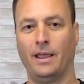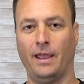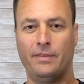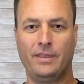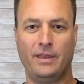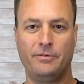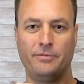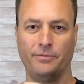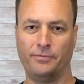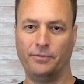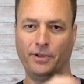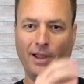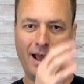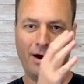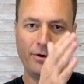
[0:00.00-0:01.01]
and then
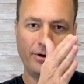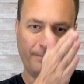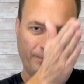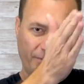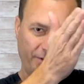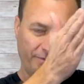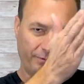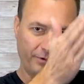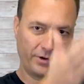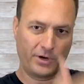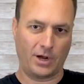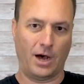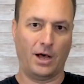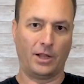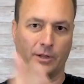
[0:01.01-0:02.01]
fill out different
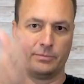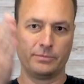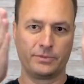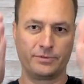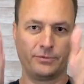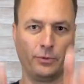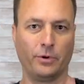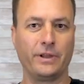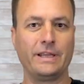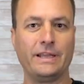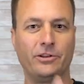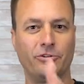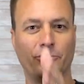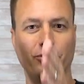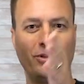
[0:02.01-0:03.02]
columns for
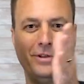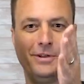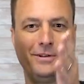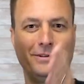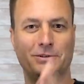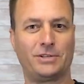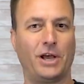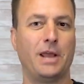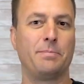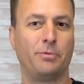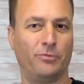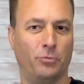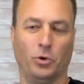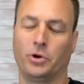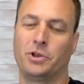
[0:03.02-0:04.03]
each type
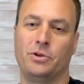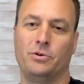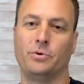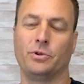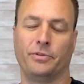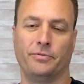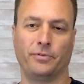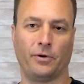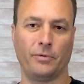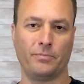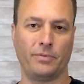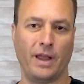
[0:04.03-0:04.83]
of work you do at the firm.